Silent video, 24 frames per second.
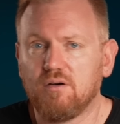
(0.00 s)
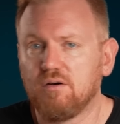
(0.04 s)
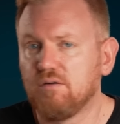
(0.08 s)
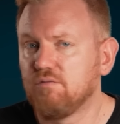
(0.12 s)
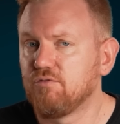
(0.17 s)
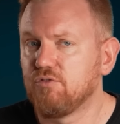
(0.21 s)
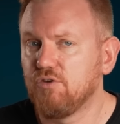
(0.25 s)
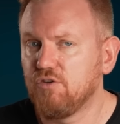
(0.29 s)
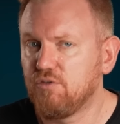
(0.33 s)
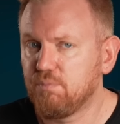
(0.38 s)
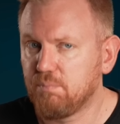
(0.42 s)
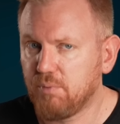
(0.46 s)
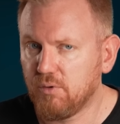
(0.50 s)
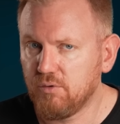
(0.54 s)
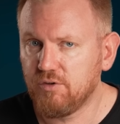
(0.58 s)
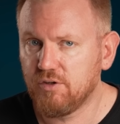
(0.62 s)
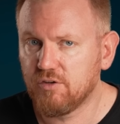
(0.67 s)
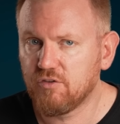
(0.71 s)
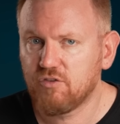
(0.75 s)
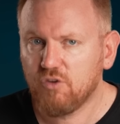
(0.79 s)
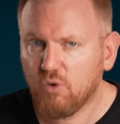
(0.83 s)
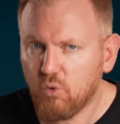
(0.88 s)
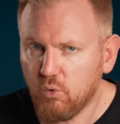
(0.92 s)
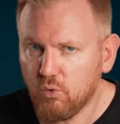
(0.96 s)
of
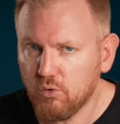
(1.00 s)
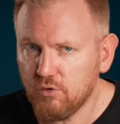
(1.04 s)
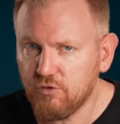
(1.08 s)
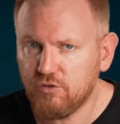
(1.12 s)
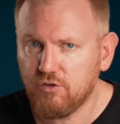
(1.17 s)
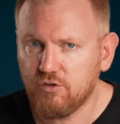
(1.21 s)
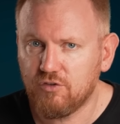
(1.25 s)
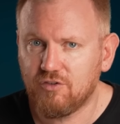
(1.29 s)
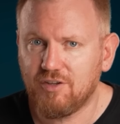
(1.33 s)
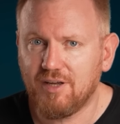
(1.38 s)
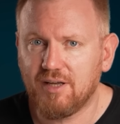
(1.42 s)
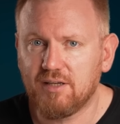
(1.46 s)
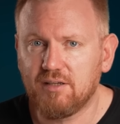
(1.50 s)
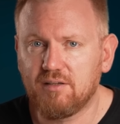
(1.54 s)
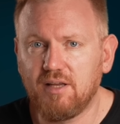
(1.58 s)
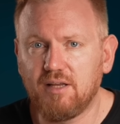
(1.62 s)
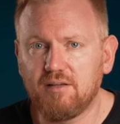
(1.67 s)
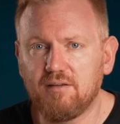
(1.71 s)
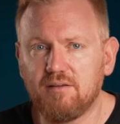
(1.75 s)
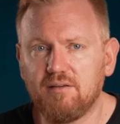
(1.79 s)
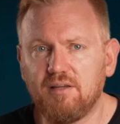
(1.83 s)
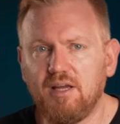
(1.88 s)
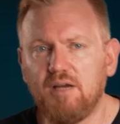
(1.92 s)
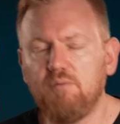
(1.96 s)
respondents also said
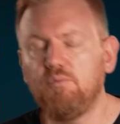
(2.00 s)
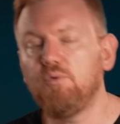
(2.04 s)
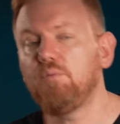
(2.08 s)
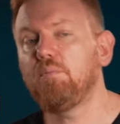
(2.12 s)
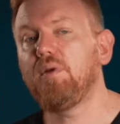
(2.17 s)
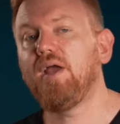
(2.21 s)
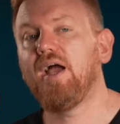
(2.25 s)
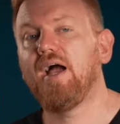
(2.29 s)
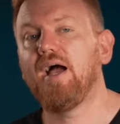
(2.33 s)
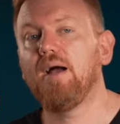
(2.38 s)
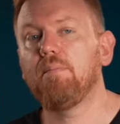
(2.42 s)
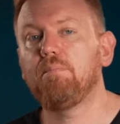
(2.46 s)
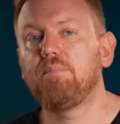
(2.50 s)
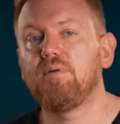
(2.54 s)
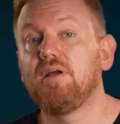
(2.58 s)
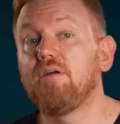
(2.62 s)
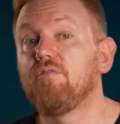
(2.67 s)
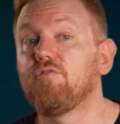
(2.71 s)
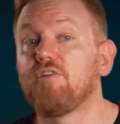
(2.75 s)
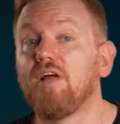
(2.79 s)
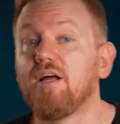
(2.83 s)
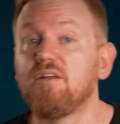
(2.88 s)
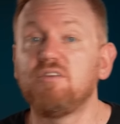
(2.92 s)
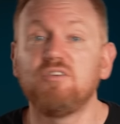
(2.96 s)
that they would be happy
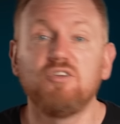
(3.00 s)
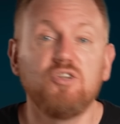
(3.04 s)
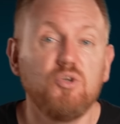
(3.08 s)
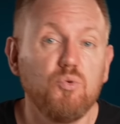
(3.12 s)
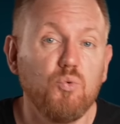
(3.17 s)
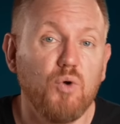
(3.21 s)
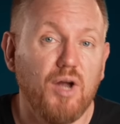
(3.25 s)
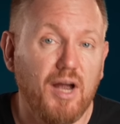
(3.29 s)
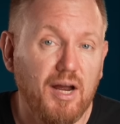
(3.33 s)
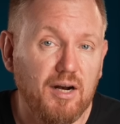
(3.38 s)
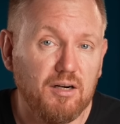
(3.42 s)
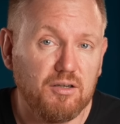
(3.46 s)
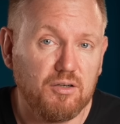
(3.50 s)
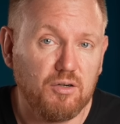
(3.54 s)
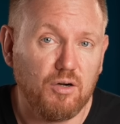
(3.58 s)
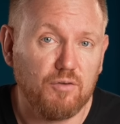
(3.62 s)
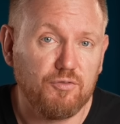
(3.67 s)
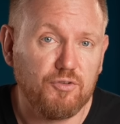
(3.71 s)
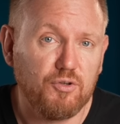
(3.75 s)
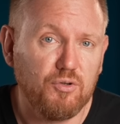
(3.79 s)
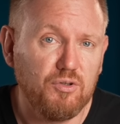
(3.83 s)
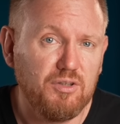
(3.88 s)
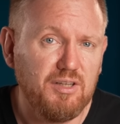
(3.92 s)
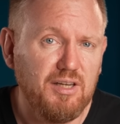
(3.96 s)
if that new
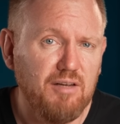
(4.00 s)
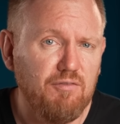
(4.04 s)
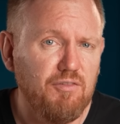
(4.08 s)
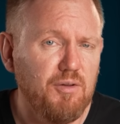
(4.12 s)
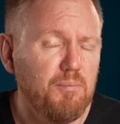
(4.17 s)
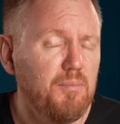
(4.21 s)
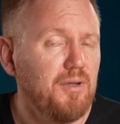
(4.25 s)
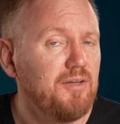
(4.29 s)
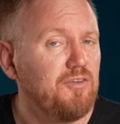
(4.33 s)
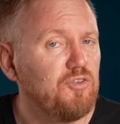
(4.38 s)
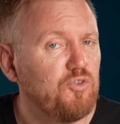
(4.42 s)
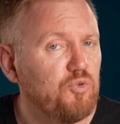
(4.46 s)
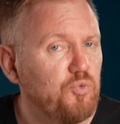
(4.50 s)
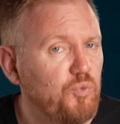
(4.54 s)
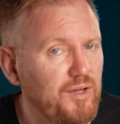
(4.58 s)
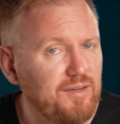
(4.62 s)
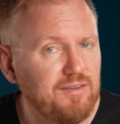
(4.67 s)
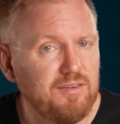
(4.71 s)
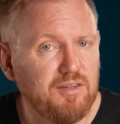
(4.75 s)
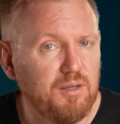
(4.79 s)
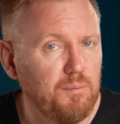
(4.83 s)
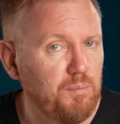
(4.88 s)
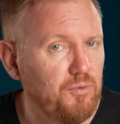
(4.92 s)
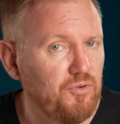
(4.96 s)
aircraft could give them a
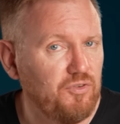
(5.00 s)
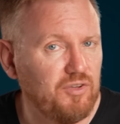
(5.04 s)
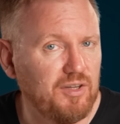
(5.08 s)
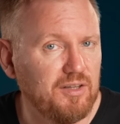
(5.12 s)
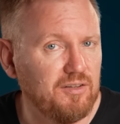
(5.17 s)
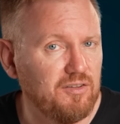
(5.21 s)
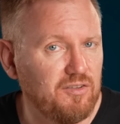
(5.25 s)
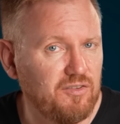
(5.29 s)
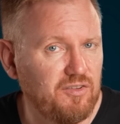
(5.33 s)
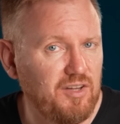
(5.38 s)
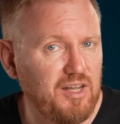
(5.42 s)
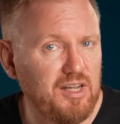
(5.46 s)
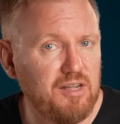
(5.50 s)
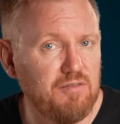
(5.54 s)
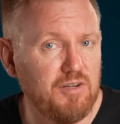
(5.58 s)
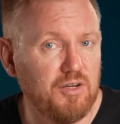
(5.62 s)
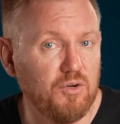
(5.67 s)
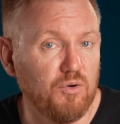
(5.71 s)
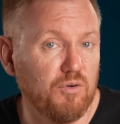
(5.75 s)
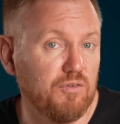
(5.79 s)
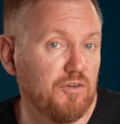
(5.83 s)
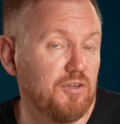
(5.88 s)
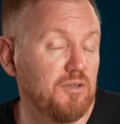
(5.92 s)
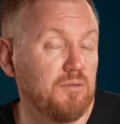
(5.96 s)
20%
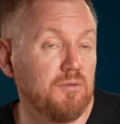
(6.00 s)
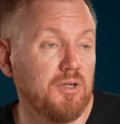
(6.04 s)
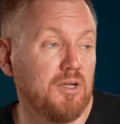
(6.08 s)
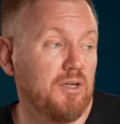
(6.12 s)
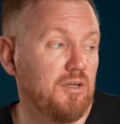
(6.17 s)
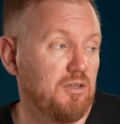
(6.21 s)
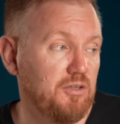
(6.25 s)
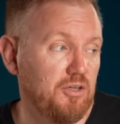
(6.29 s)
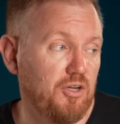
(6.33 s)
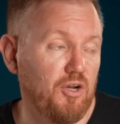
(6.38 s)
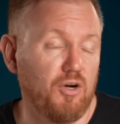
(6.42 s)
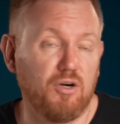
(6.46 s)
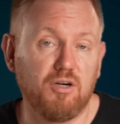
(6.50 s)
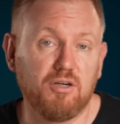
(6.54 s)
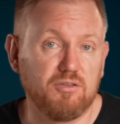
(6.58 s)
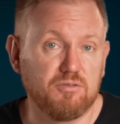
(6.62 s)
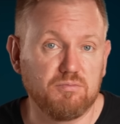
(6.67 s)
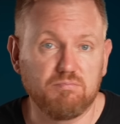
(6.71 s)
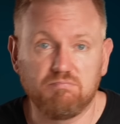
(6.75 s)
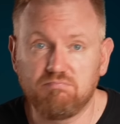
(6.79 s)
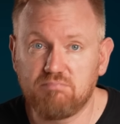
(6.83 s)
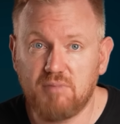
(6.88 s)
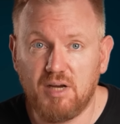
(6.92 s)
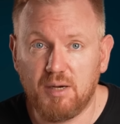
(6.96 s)
saving over
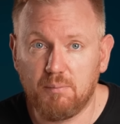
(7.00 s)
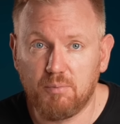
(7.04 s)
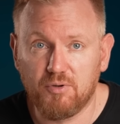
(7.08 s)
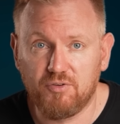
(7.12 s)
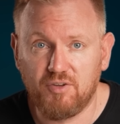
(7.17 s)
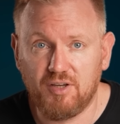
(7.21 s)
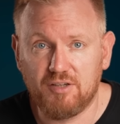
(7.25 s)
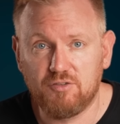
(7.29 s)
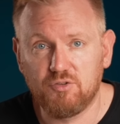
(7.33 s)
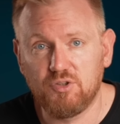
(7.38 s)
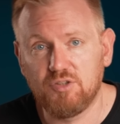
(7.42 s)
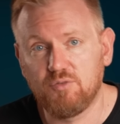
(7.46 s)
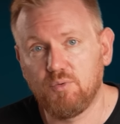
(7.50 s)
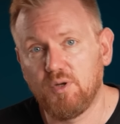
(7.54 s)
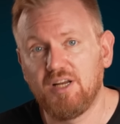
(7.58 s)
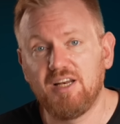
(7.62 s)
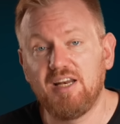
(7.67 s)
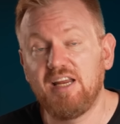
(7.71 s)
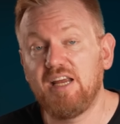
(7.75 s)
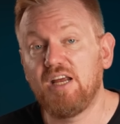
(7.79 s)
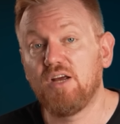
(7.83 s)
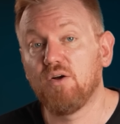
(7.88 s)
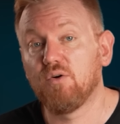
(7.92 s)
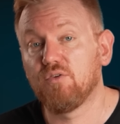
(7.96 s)
current Airbus
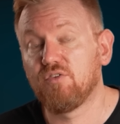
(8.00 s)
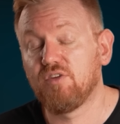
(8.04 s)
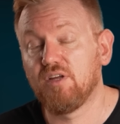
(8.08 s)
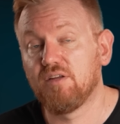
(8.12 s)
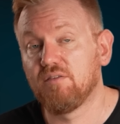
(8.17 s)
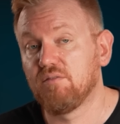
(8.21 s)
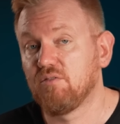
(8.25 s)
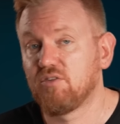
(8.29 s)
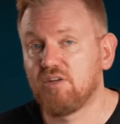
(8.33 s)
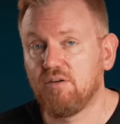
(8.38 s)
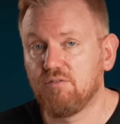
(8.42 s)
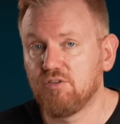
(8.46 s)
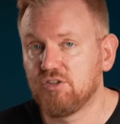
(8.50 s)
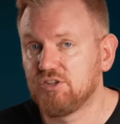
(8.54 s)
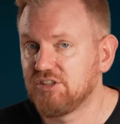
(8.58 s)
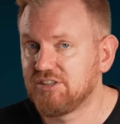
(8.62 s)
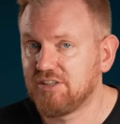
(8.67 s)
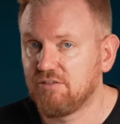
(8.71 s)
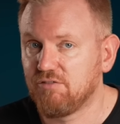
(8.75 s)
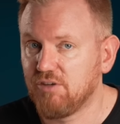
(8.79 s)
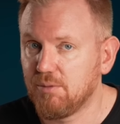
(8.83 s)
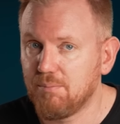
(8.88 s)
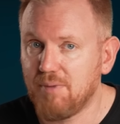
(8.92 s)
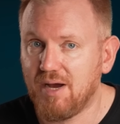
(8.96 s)
A320neos and
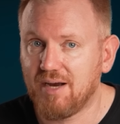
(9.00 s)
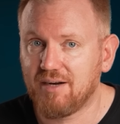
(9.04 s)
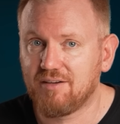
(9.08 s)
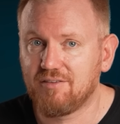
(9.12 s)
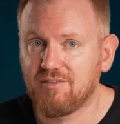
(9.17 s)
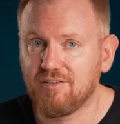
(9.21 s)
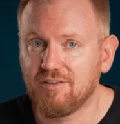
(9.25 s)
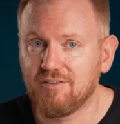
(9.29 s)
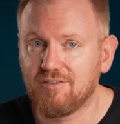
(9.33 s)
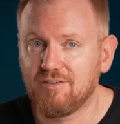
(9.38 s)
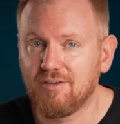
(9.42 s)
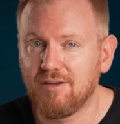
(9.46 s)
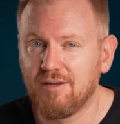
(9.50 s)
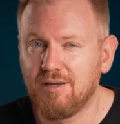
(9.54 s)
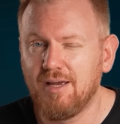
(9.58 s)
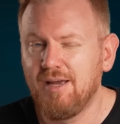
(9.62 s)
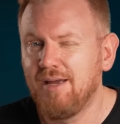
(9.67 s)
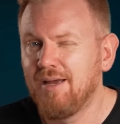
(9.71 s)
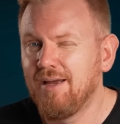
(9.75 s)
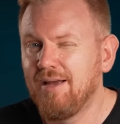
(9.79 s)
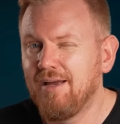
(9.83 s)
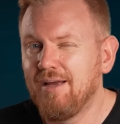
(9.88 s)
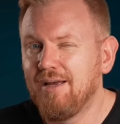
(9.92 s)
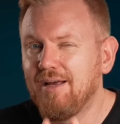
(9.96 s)
737 Maxes.
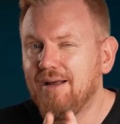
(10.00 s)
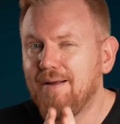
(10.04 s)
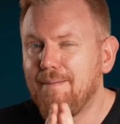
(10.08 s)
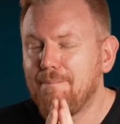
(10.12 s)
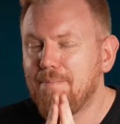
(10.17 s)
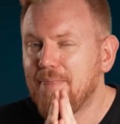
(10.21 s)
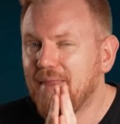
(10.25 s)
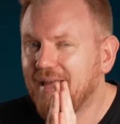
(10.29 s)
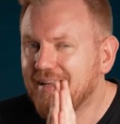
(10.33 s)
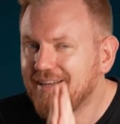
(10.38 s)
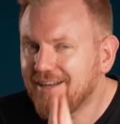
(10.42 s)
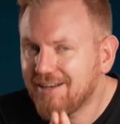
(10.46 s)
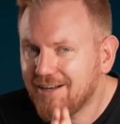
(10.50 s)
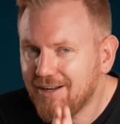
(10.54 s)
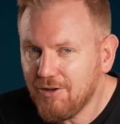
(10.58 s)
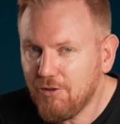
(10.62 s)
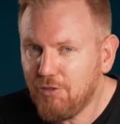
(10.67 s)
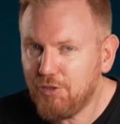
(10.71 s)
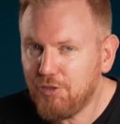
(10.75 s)
And another